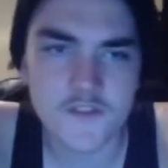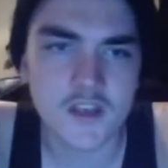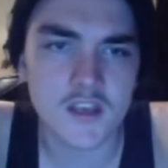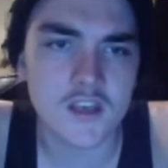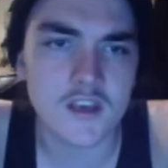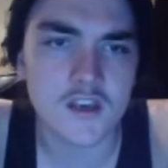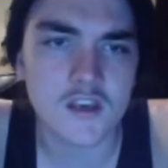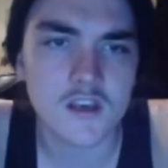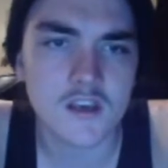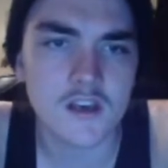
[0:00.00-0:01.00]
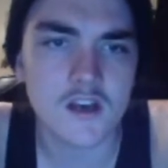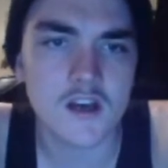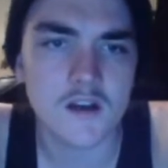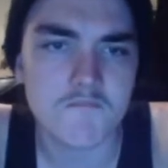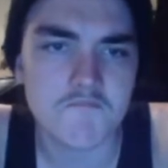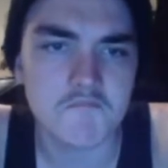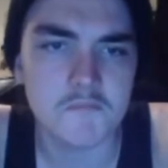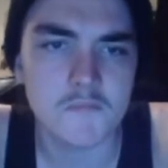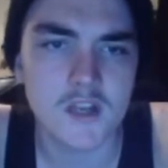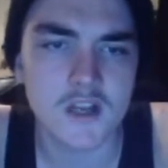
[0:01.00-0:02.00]
the,
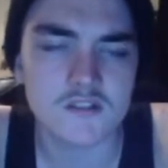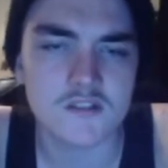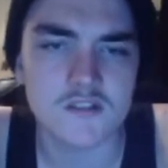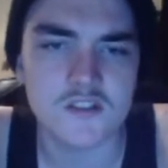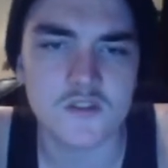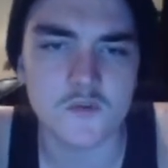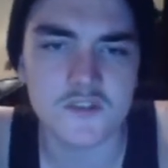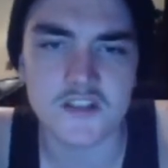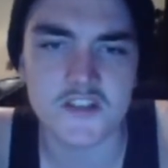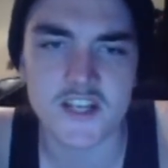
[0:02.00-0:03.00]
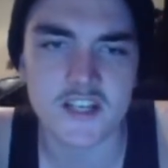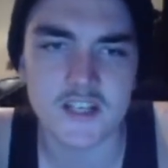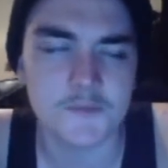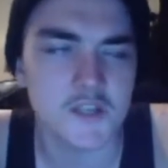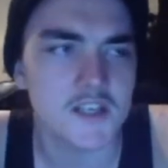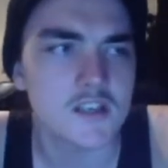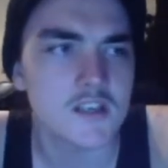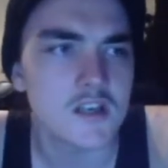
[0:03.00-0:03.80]
I'd just call this a channel update,